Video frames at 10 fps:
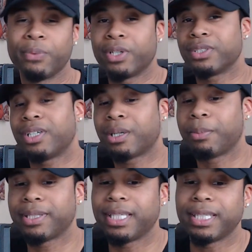We're going to talk
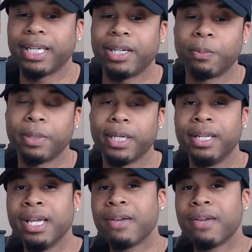about that later. But